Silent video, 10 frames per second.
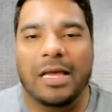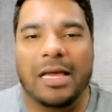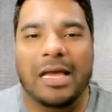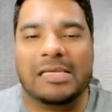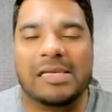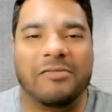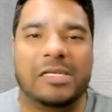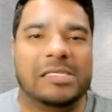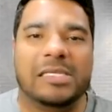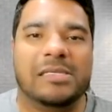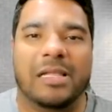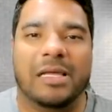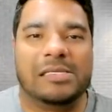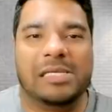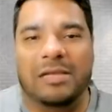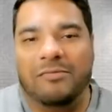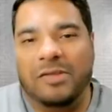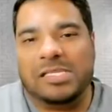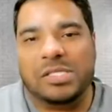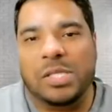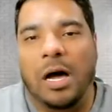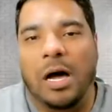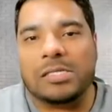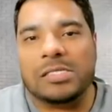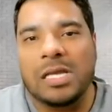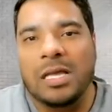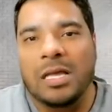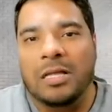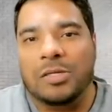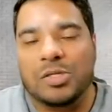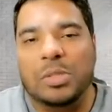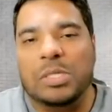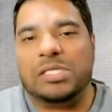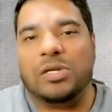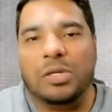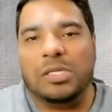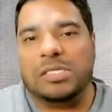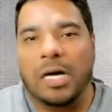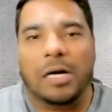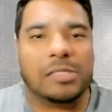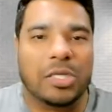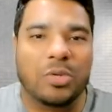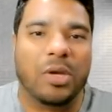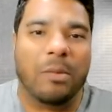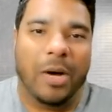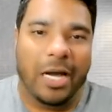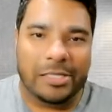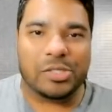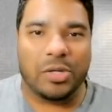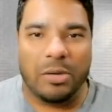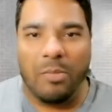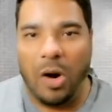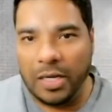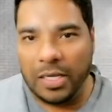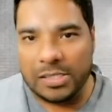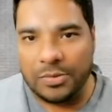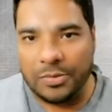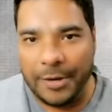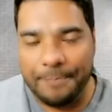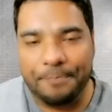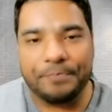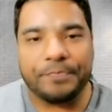has ever existed like this. And even stocks, there's only certain stocks that you can buy in certain markets, right?